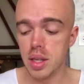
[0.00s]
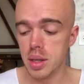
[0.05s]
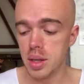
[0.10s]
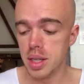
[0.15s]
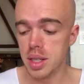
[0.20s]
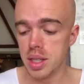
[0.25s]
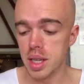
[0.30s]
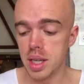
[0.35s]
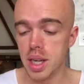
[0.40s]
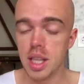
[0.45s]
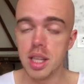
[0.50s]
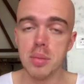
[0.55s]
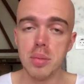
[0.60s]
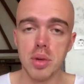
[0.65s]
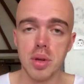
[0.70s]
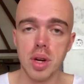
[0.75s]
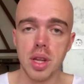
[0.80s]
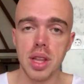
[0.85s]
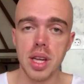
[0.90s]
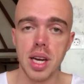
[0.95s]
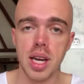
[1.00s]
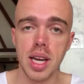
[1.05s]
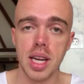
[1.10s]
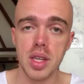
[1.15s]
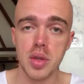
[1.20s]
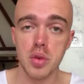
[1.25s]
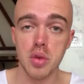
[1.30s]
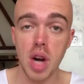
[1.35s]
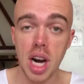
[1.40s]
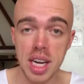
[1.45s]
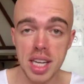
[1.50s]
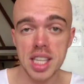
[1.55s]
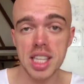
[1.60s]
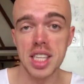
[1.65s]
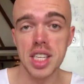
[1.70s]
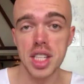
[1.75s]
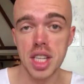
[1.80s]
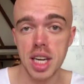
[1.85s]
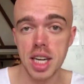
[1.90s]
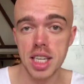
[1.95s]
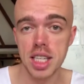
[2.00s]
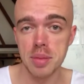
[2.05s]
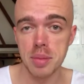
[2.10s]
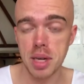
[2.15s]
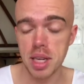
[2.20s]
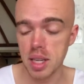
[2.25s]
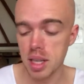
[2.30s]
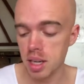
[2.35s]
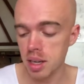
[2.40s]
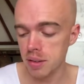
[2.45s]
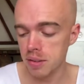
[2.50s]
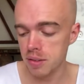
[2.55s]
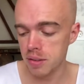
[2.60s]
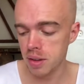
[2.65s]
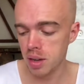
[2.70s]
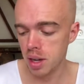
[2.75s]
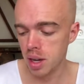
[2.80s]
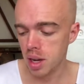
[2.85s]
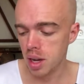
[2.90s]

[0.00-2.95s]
is another book that has radically changed my life.